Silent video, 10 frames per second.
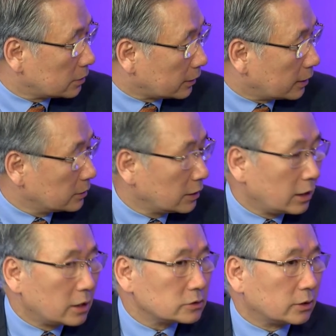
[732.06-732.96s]
Okay.
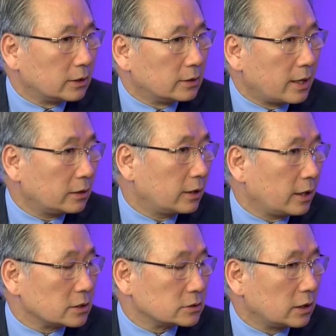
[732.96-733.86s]
So in that
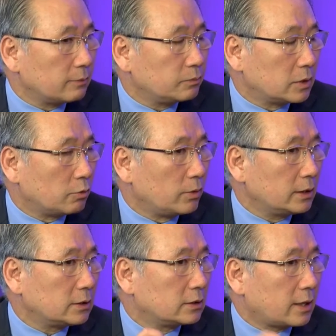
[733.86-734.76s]
case, if we
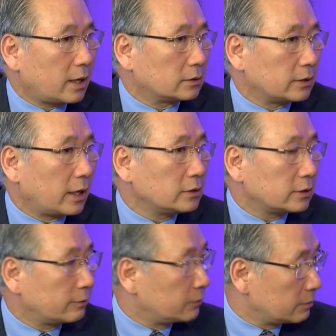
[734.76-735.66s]
detect
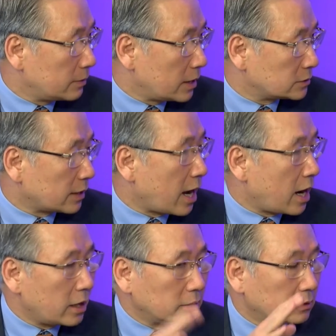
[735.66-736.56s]
atrial fibrillation
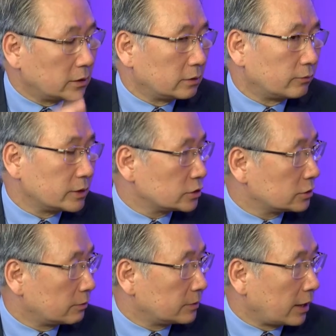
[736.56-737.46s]
high the risk
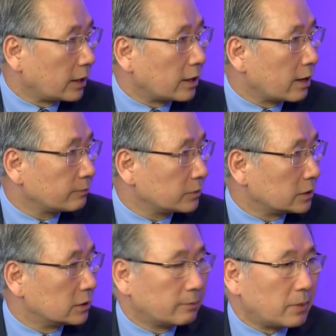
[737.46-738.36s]
of the AF
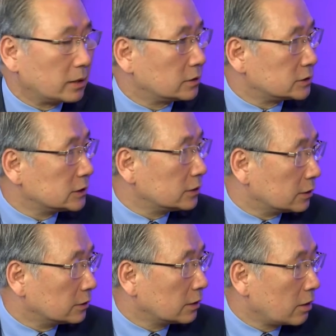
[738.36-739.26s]
by the
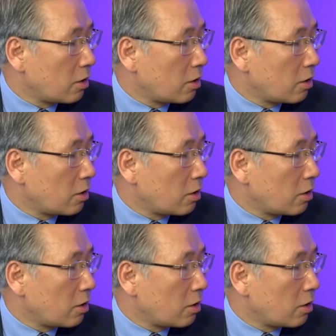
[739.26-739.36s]
gene,